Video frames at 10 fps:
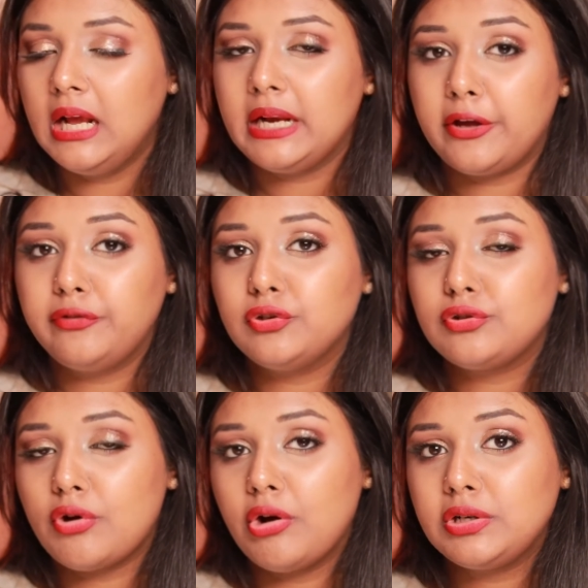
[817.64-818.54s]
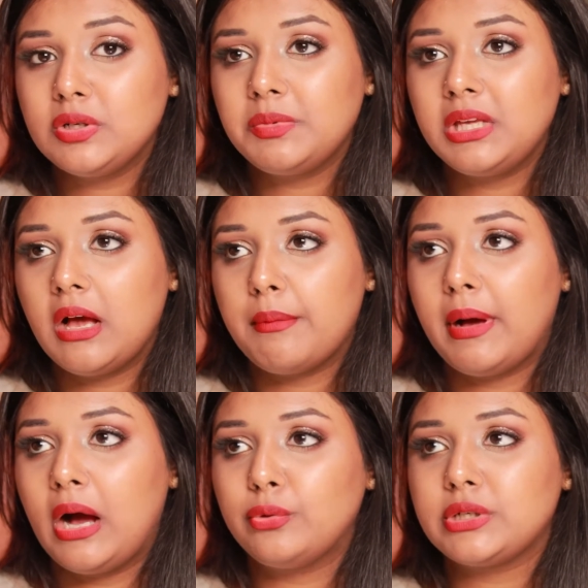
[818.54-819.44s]
Now if you talk to me
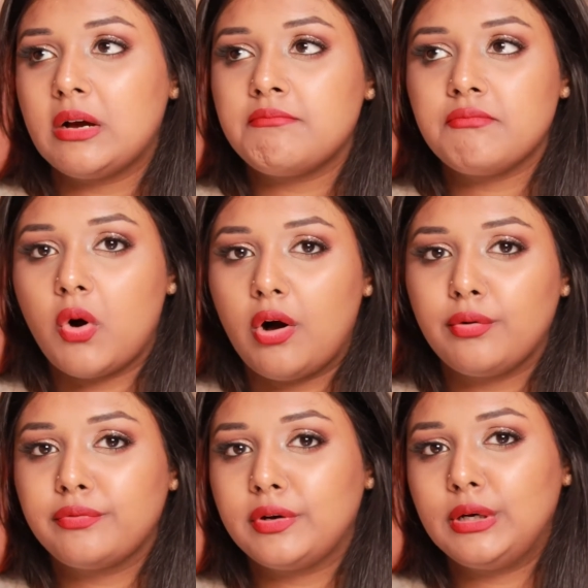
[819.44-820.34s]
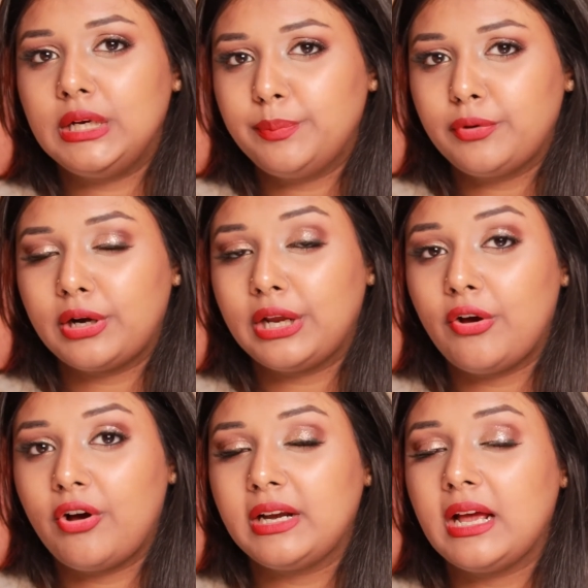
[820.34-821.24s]
about a mauve lip
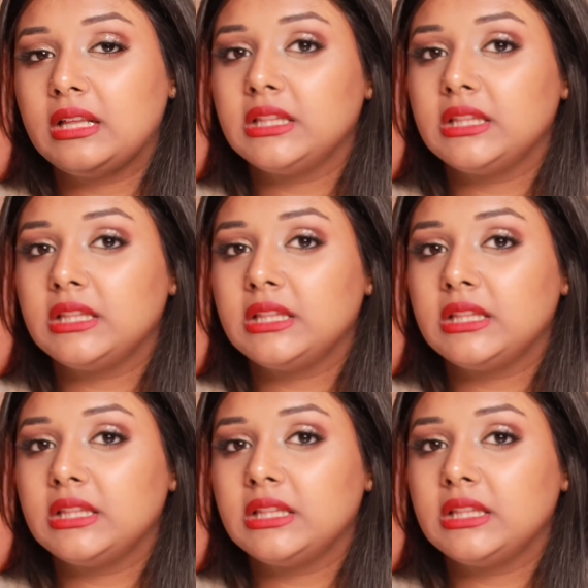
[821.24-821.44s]
crayon,